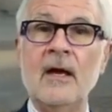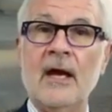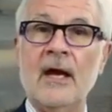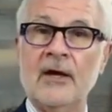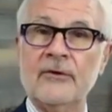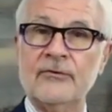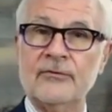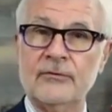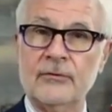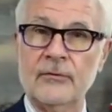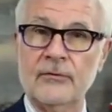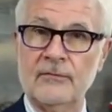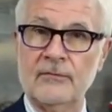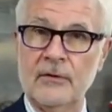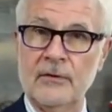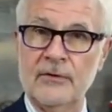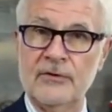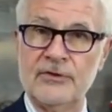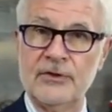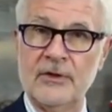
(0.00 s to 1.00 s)
Extra
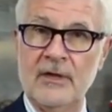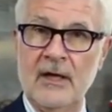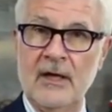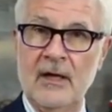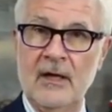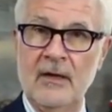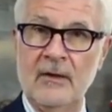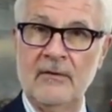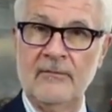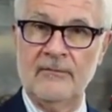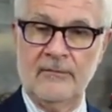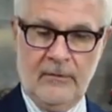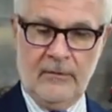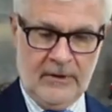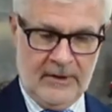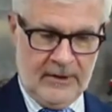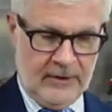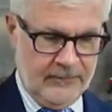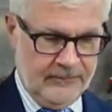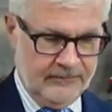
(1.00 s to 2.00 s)
virgin olive
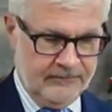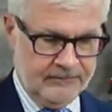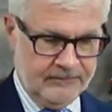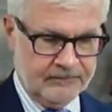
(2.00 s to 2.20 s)
oil.